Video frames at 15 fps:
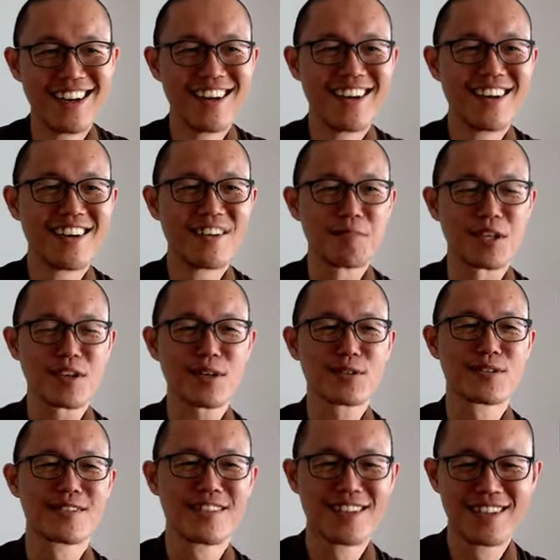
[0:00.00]

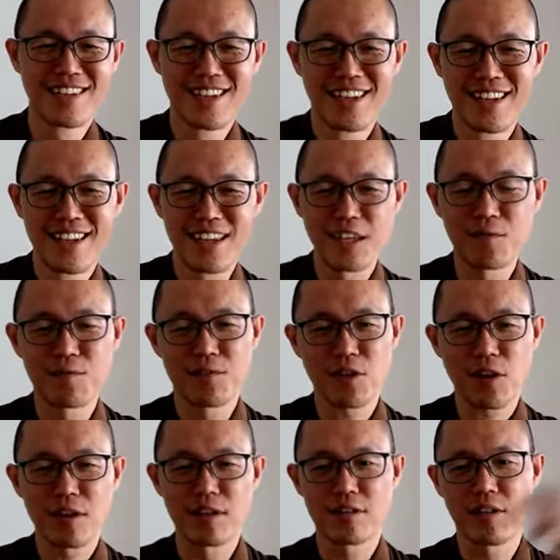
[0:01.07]
Because If
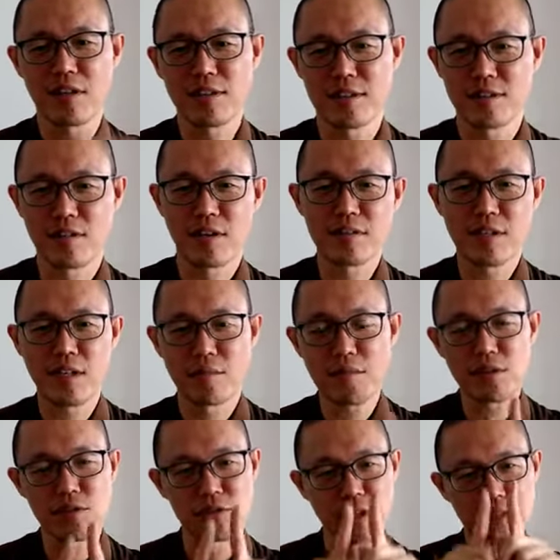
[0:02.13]
thought is concerned, that means
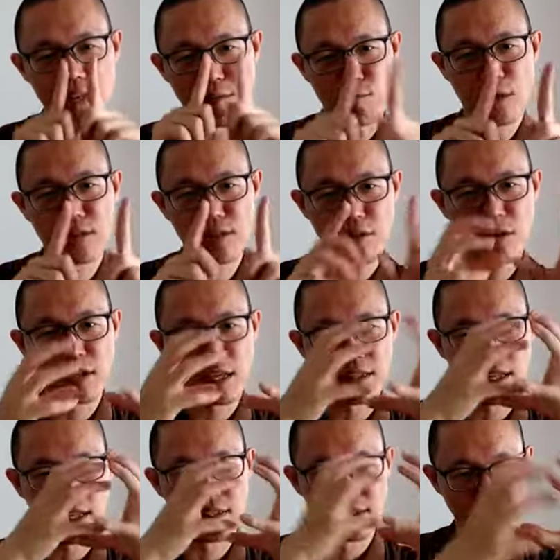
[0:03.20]
you just have one thought and
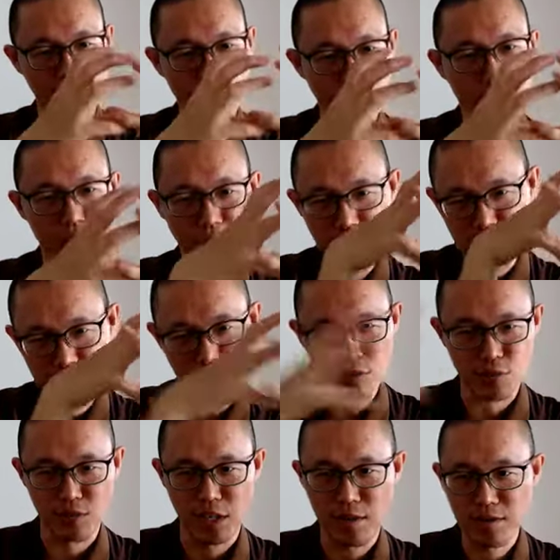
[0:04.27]
it's that one thought
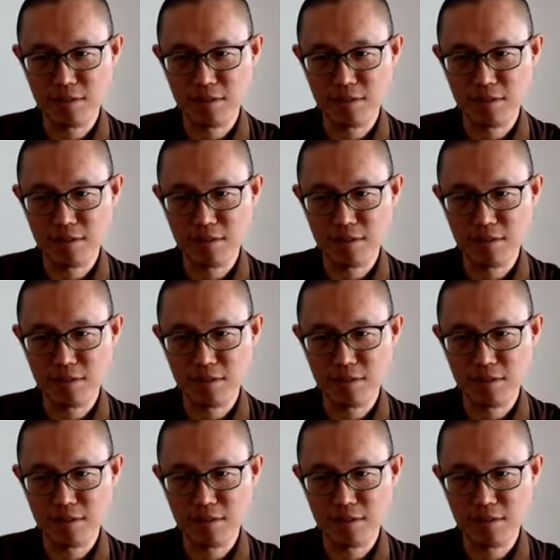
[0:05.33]
throughout.